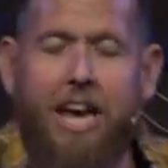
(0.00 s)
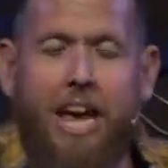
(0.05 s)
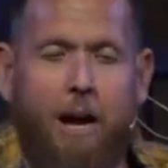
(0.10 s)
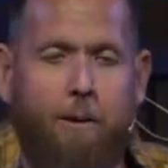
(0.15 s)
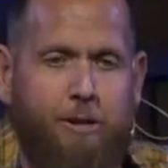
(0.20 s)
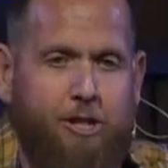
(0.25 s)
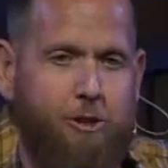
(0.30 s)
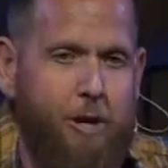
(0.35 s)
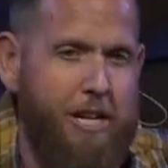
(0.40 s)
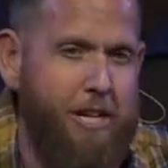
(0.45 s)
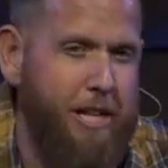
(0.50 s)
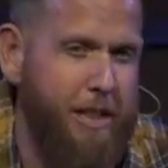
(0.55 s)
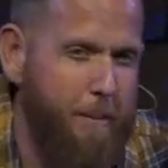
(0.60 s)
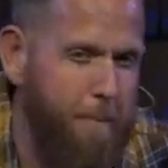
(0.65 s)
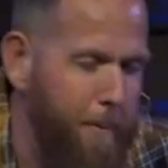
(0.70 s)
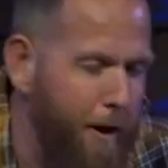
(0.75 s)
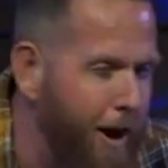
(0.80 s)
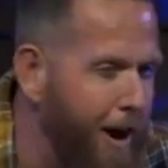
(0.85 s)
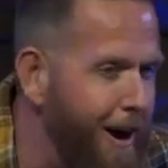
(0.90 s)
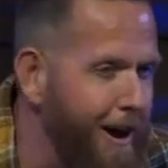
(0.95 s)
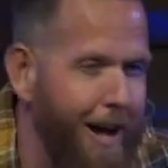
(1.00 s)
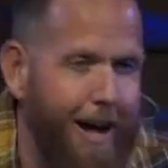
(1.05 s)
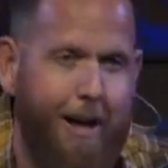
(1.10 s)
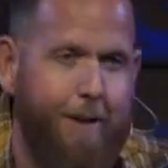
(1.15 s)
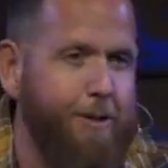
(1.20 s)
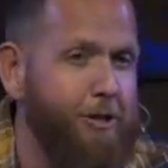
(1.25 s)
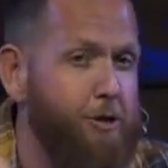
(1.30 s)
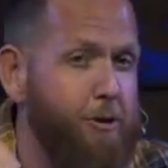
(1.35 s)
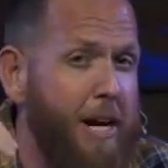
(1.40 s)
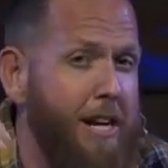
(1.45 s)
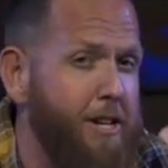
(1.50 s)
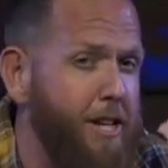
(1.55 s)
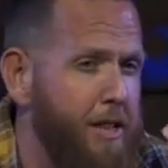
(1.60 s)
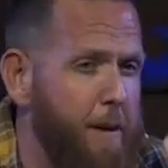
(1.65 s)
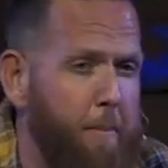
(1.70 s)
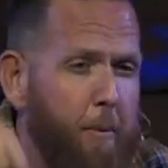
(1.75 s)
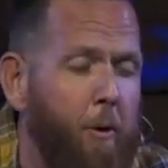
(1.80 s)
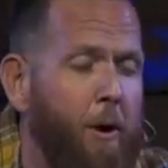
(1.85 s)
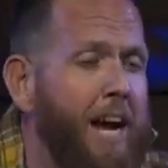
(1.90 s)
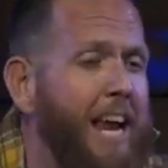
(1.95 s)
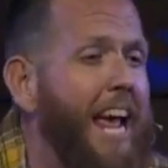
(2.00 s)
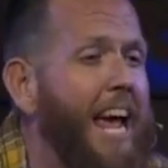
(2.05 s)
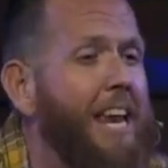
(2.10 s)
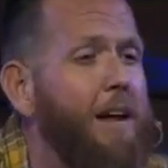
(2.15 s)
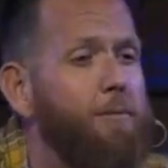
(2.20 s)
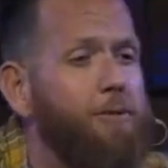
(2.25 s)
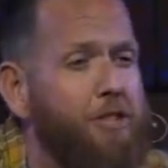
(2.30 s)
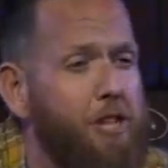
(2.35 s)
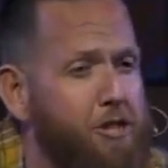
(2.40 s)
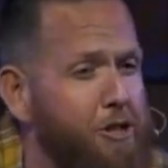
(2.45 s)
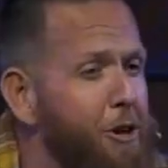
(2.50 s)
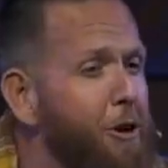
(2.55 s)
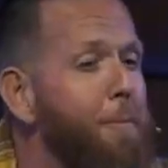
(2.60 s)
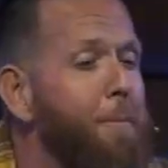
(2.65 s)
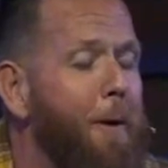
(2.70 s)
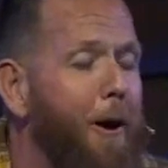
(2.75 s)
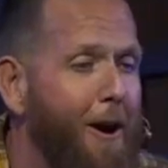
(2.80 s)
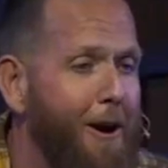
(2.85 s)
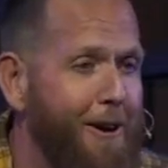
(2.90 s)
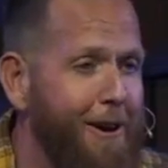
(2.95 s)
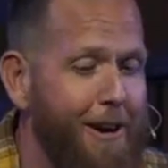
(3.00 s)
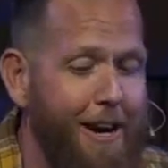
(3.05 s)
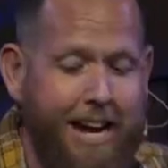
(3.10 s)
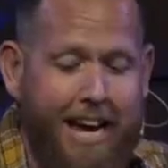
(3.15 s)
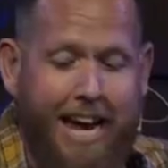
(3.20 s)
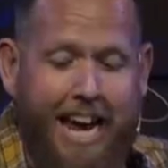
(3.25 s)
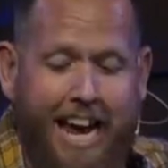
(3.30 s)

it was straight to the point, and it was a two-parter.